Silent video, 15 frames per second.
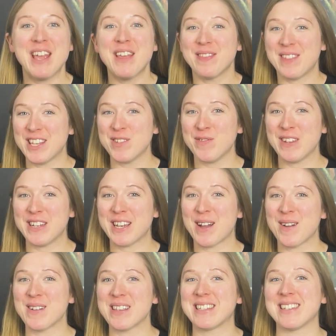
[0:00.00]
This
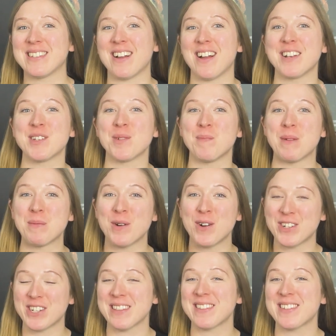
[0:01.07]
video is designed to be
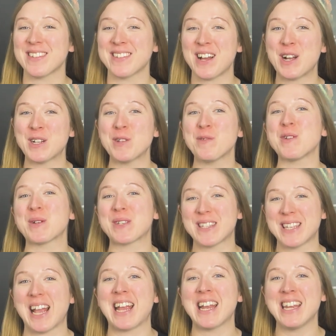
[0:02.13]
watched at the start of your
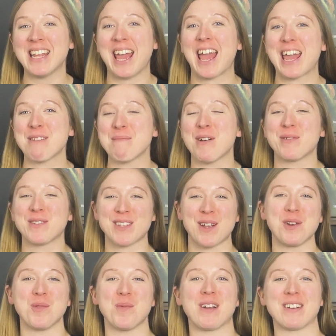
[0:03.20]
second game of
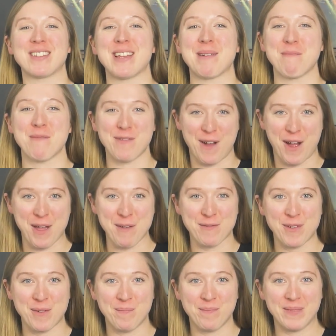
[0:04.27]
Solar 175.
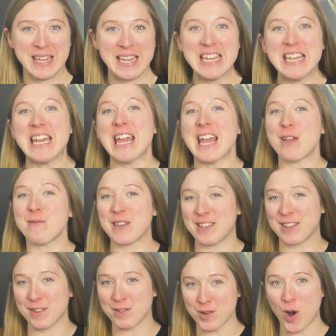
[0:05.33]
If
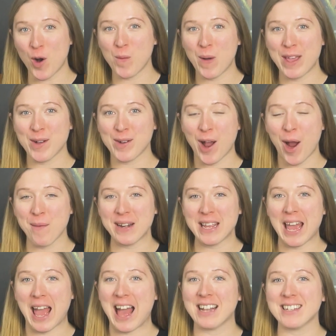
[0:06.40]
this is not where you're
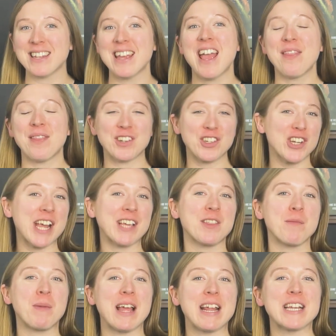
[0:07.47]
currently at, then check
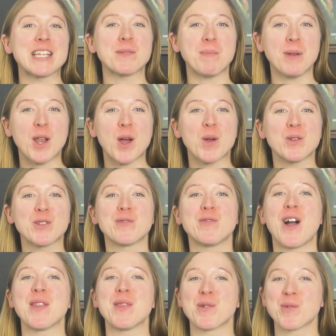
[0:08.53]
the playlist below to
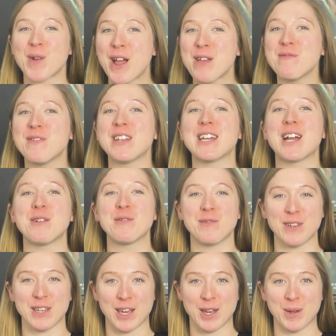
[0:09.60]
find the right video
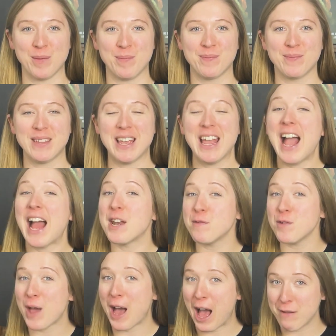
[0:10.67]
for you. And
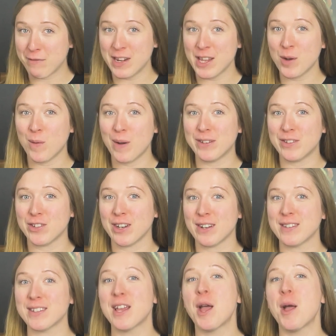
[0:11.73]
if you have any
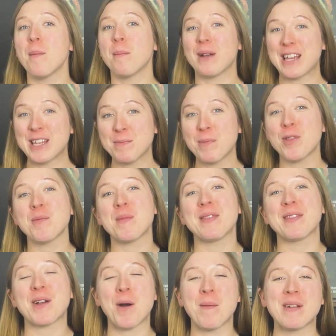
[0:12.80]
questions, please put them in
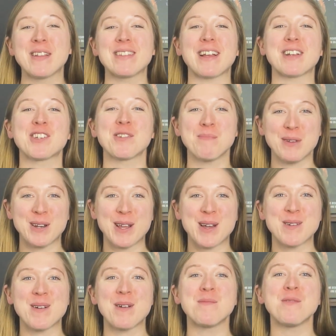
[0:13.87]
the comment section
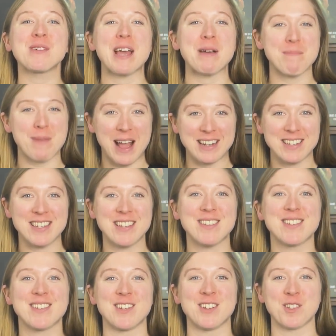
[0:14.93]
below and we'll get back to you
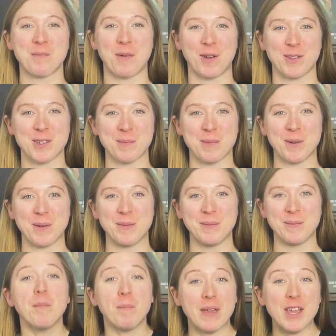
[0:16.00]
as soon as possible.
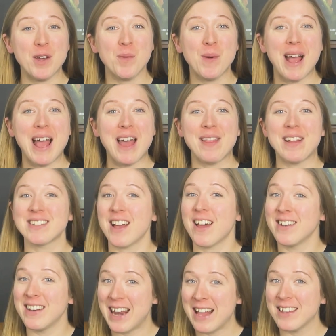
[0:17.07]
Be aware that
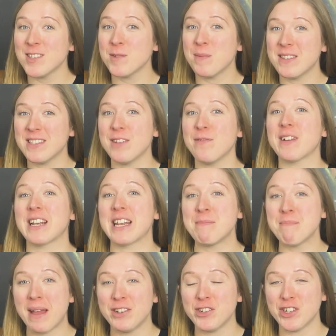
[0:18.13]
unless specifically
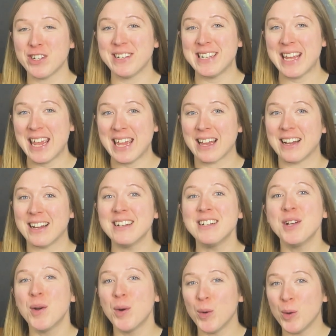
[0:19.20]
mentioned here,
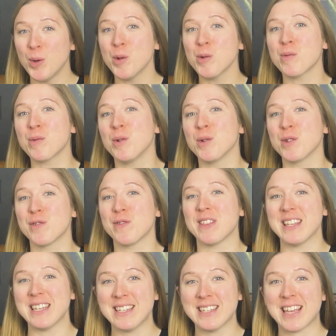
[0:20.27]
all the rules for
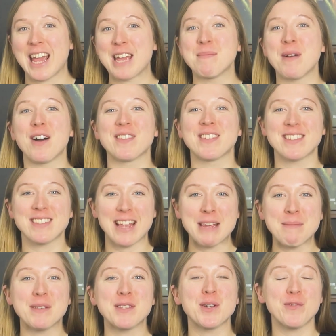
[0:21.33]
this game are the
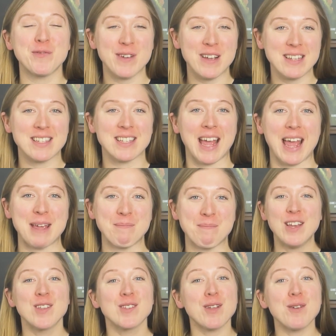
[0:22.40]
same as your first game.
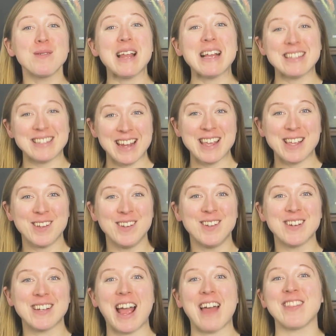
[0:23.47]
So let's take a
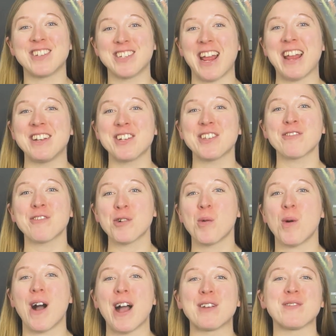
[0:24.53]
look at the changes
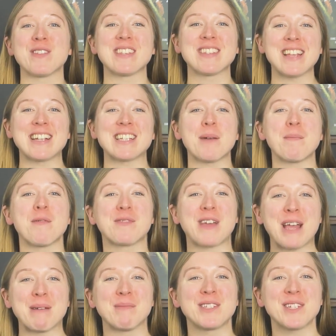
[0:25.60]
required for the setup of
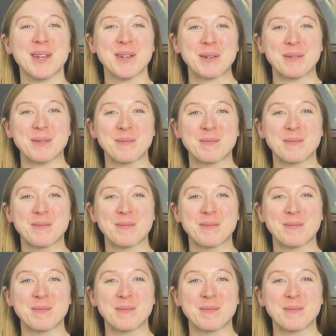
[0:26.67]
Game 2.